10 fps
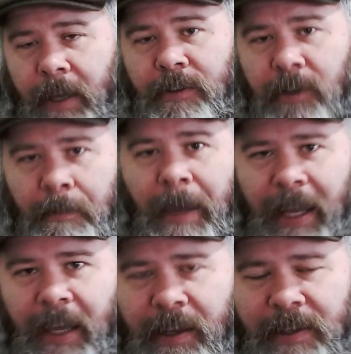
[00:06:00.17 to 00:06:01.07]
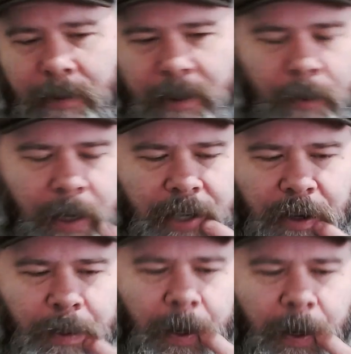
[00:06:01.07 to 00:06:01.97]
took many because it was a
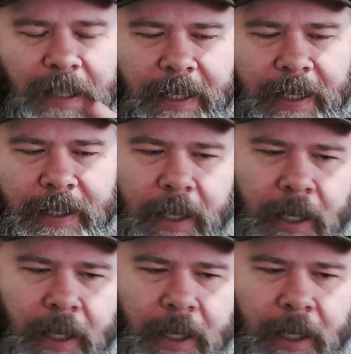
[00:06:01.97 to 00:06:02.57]
research project,